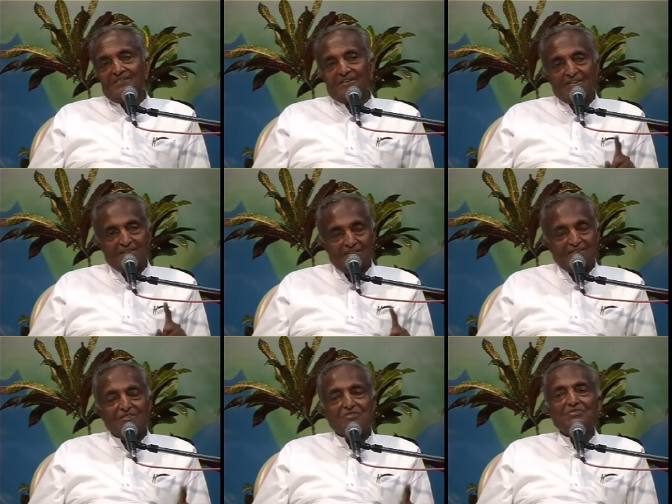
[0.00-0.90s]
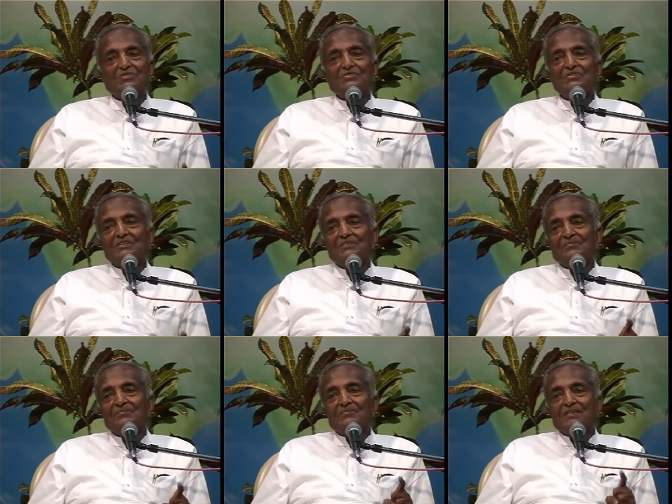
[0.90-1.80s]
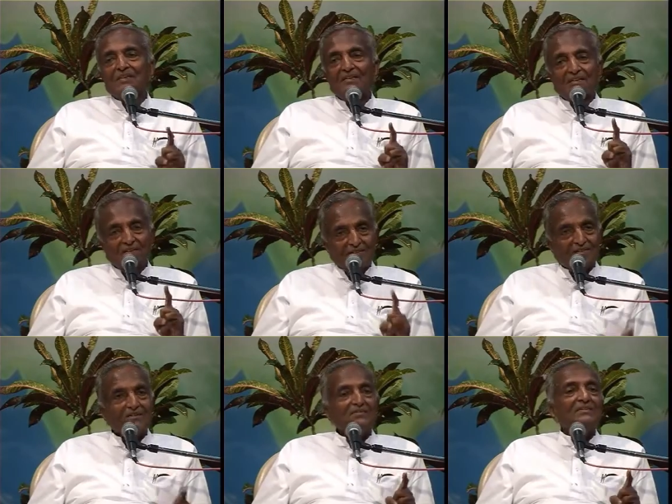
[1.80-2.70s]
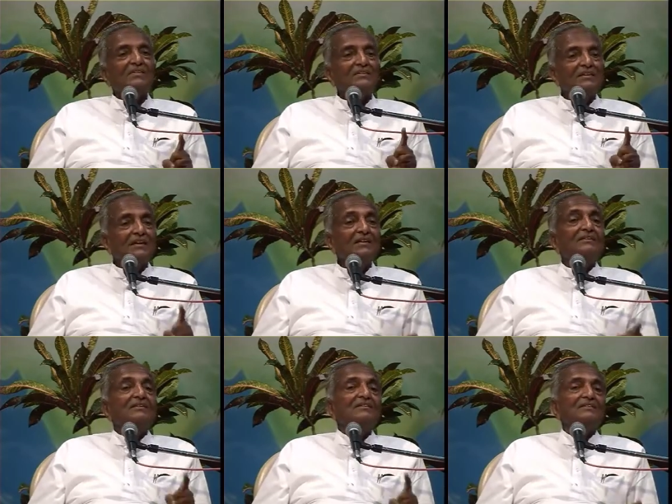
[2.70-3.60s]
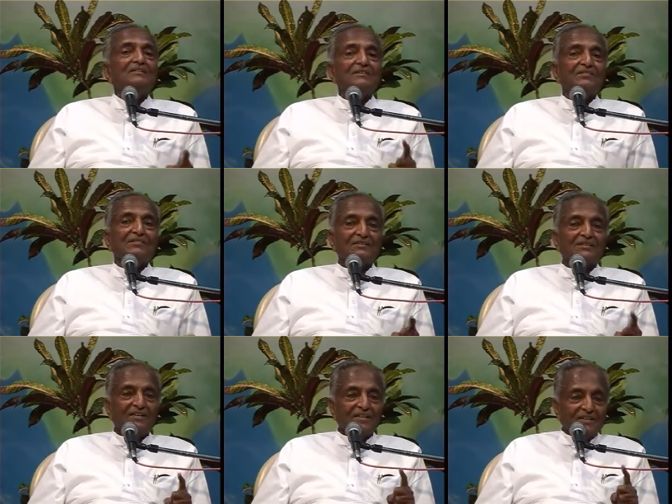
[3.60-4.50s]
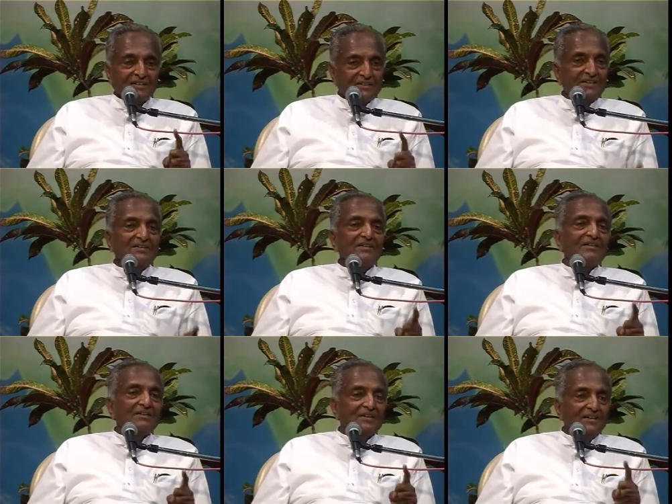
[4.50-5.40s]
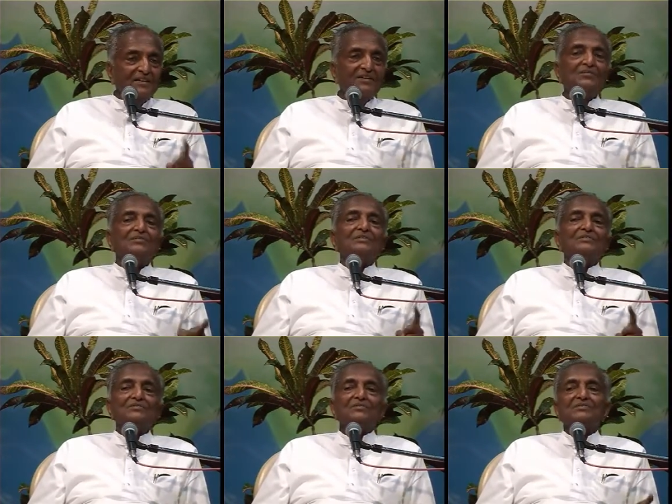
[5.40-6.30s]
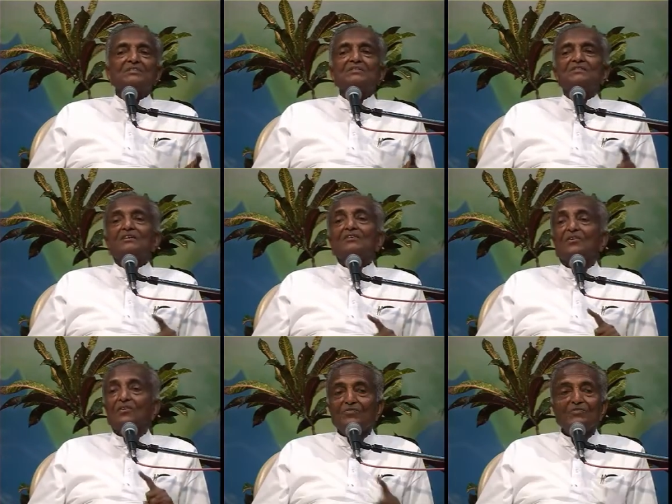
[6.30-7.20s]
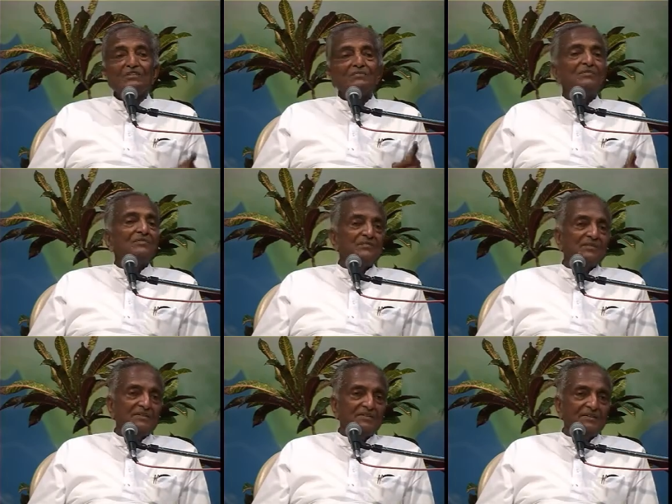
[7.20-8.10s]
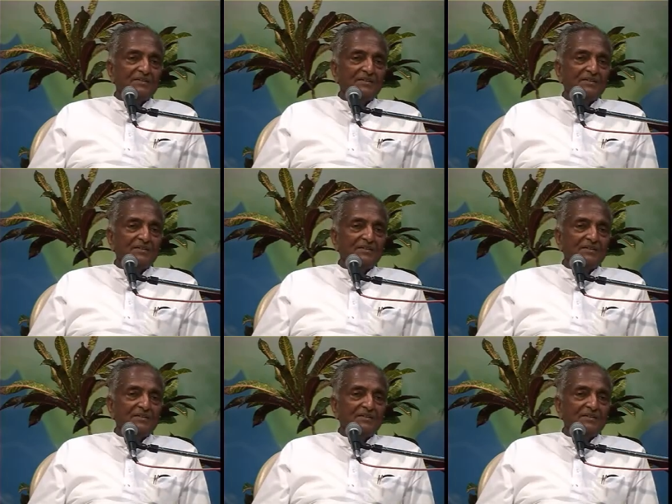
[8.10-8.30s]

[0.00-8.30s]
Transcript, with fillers: But in this institution, he reserved it in 37 that the head of the institution shall always be women.